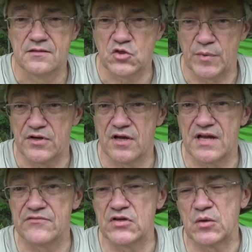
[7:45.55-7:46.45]
So by not
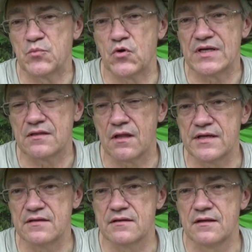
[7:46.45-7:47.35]
having a bright
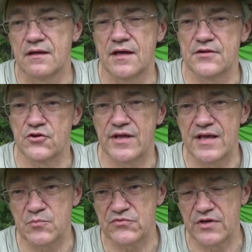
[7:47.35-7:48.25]
light at your
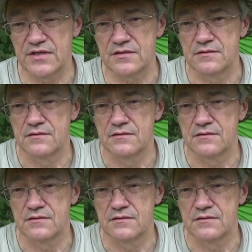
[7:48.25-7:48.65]
campsite,